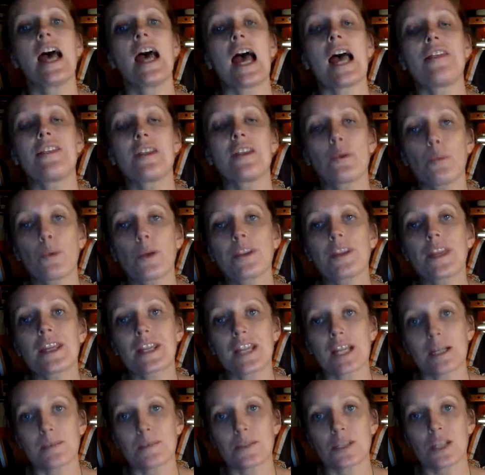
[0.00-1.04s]
and then when they
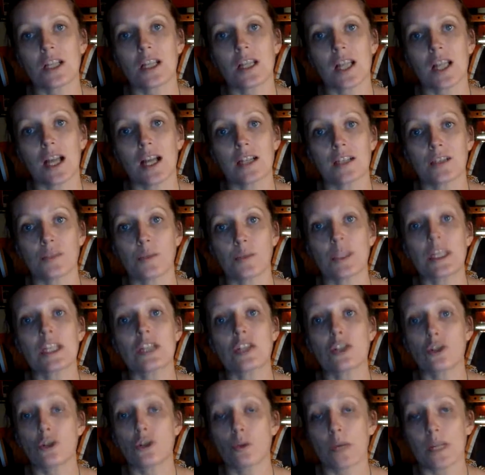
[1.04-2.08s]
come to class, we get
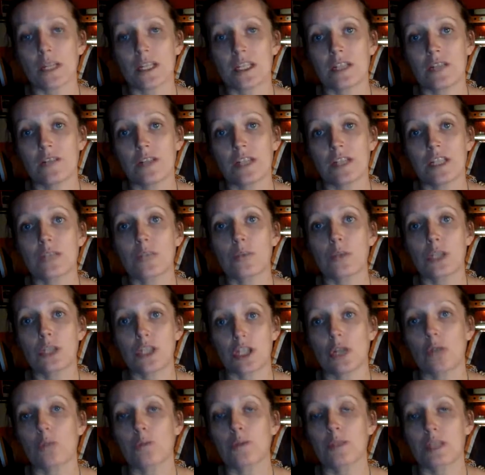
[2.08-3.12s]
to do activities which
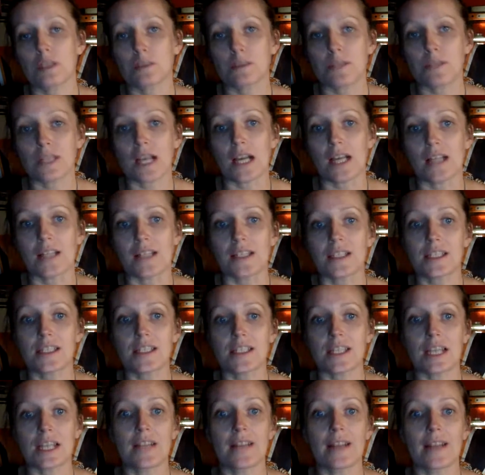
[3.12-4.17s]
helps them to
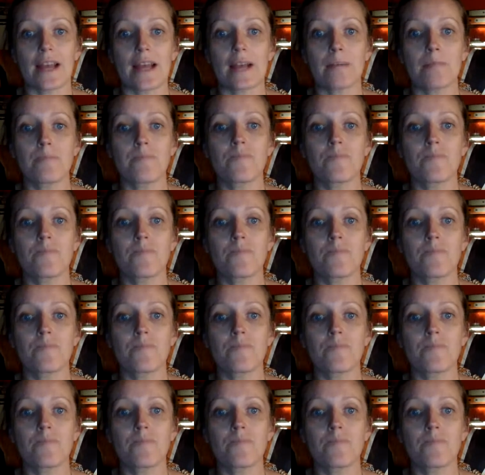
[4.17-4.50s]
understand that.